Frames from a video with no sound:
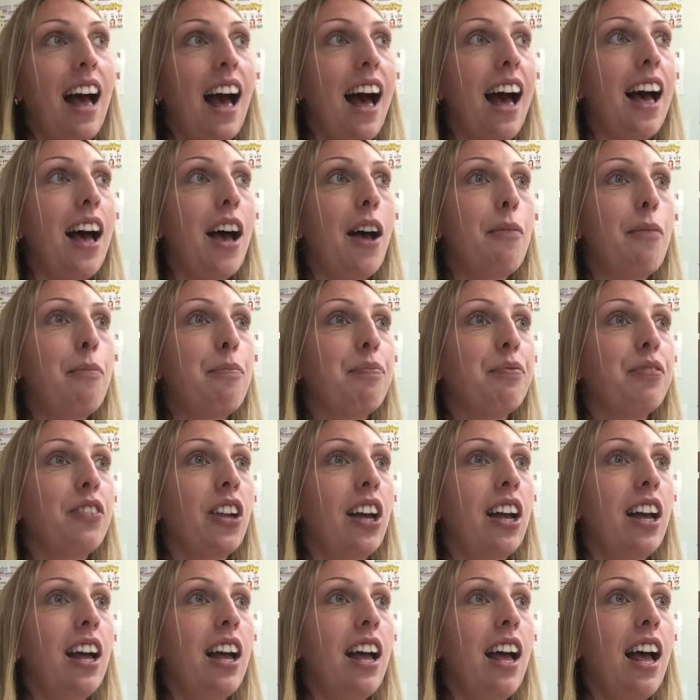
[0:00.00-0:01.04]
And
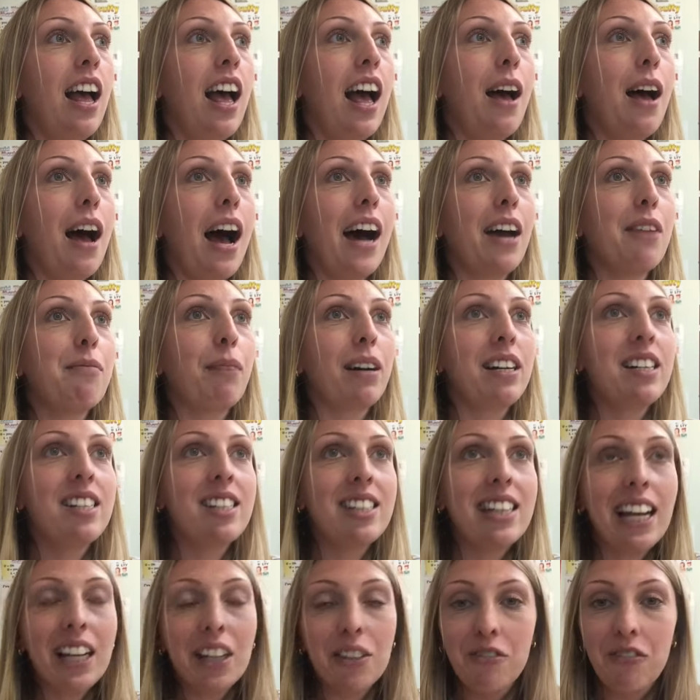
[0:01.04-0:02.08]
my
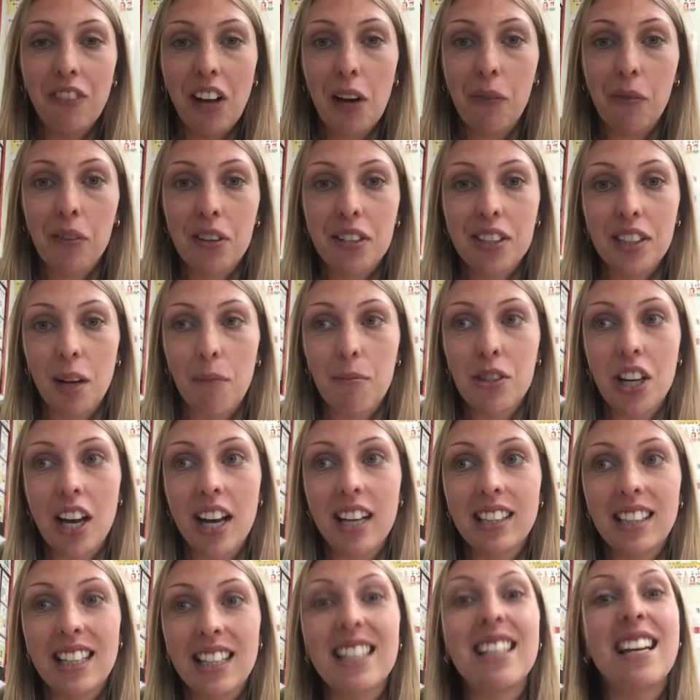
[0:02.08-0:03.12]
second favourite
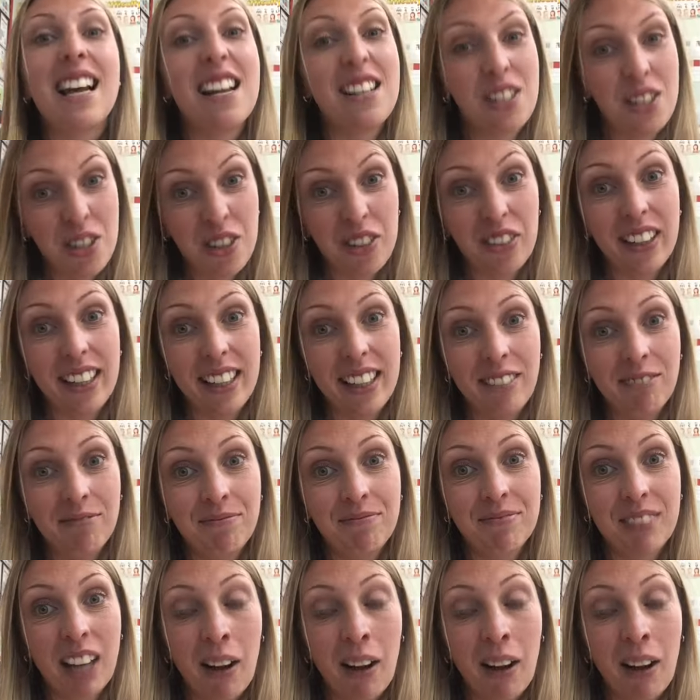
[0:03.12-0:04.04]
subject is history.